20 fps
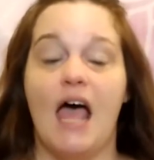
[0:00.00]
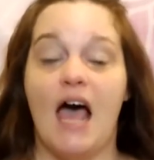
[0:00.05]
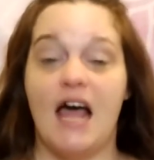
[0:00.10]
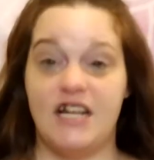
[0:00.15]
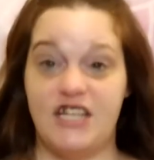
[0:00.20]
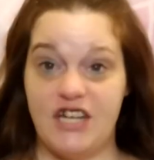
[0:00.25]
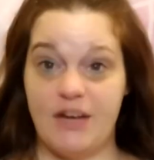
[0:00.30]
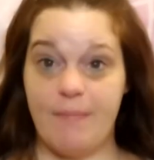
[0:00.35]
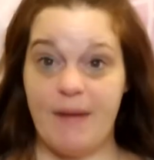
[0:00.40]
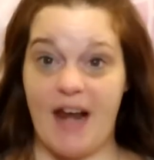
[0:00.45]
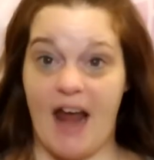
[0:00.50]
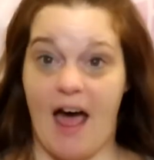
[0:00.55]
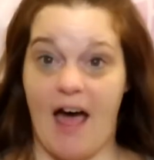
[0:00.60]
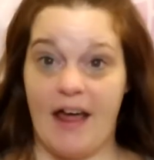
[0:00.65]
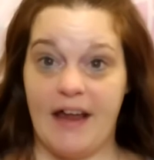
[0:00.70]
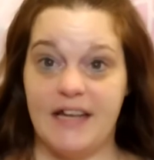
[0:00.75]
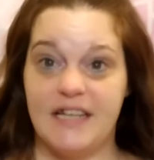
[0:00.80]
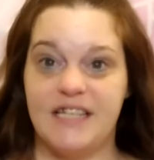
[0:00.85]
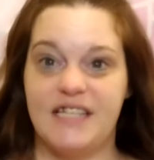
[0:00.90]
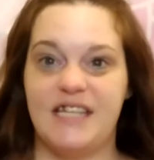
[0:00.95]
a
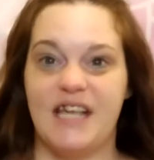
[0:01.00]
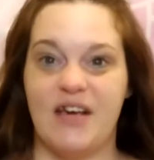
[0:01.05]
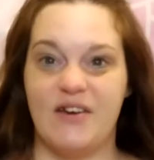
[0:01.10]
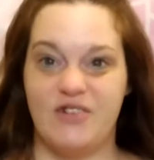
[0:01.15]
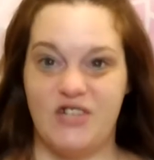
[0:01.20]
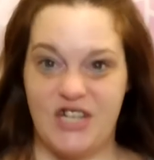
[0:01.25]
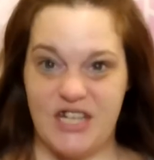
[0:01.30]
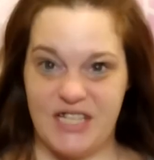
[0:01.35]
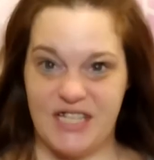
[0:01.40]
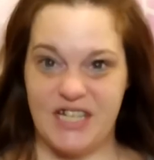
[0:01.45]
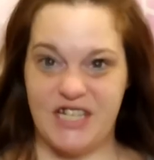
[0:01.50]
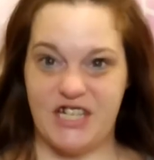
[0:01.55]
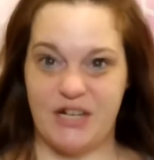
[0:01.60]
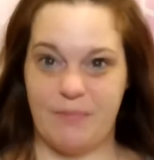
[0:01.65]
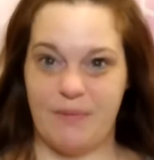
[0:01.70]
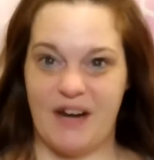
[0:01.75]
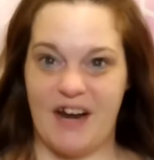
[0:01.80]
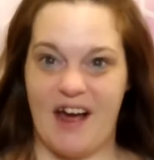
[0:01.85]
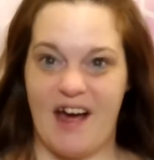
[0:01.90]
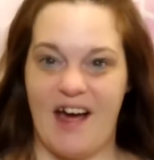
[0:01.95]
Gemini. So she's a
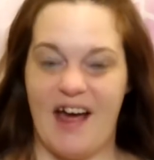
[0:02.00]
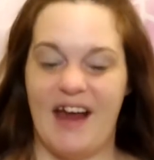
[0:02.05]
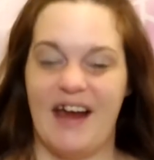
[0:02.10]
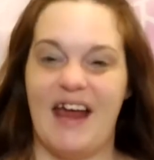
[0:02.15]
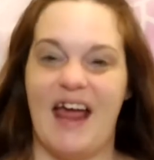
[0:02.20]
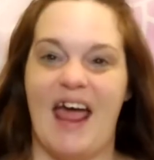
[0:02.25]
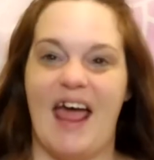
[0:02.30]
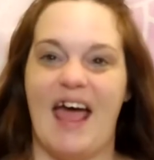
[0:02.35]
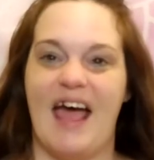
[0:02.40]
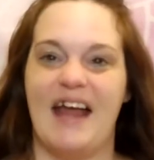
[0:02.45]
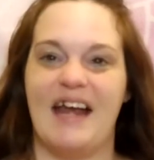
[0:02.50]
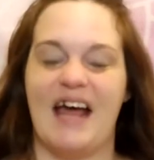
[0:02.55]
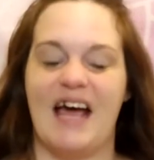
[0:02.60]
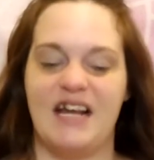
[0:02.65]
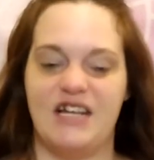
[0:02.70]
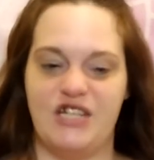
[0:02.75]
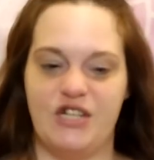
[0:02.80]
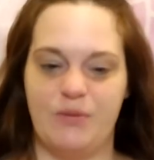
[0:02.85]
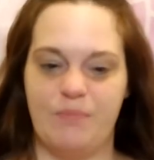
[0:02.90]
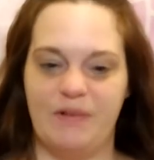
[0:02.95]
Gemini, and
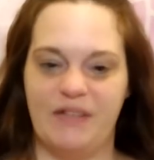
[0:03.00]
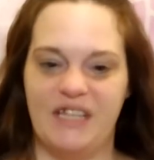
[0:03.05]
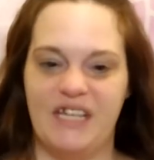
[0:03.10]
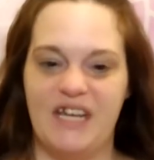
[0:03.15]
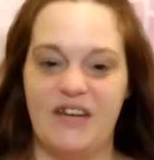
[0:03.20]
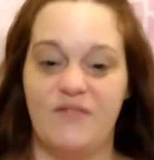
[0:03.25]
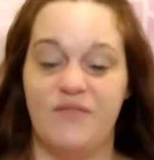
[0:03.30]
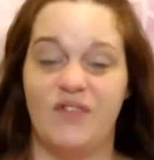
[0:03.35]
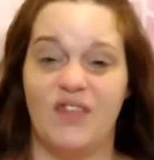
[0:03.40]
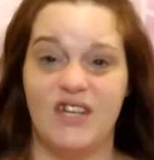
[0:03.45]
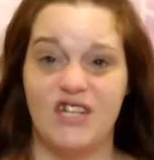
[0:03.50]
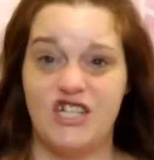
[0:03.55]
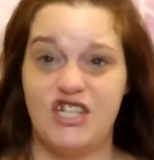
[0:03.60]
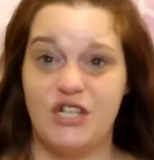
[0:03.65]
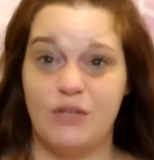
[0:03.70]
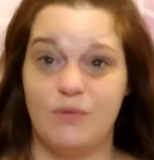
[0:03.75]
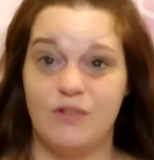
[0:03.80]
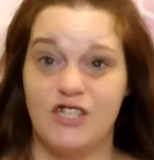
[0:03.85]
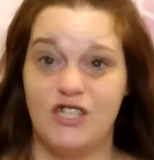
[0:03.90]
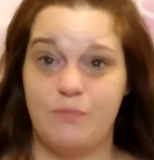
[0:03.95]
I do believe that
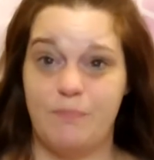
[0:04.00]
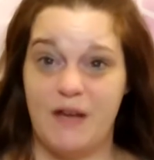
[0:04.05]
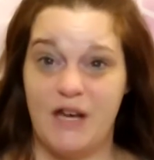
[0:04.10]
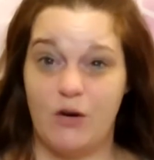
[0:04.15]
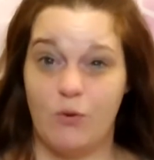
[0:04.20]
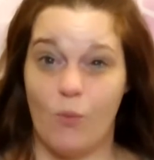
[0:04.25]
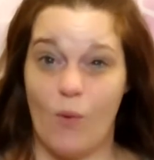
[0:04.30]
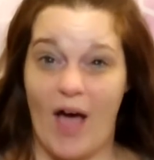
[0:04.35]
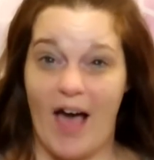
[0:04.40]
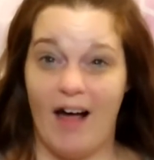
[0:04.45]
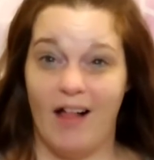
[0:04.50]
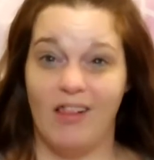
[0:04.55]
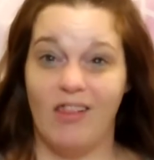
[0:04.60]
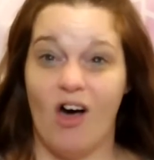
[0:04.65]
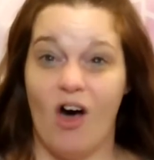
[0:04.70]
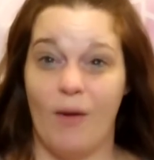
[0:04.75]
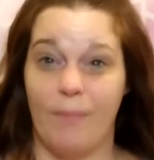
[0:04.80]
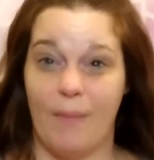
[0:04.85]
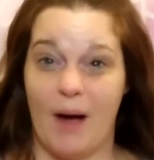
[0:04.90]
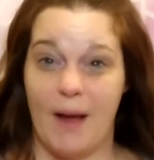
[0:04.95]
she will speak well
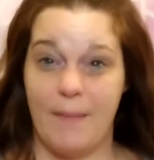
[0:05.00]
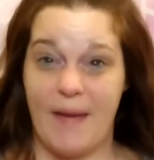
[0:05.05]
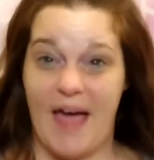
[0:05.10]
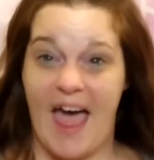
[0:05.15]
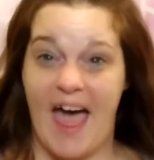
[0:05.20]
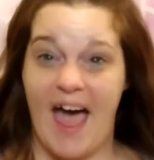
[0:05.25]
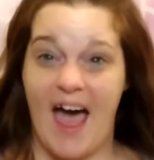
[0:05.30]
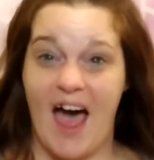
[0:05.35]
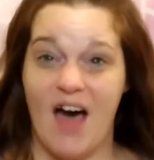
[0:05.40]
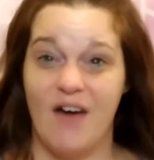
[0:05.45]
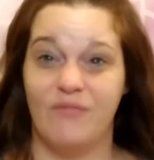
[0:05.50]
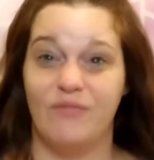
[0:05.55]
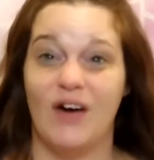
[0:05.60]
on my behalf.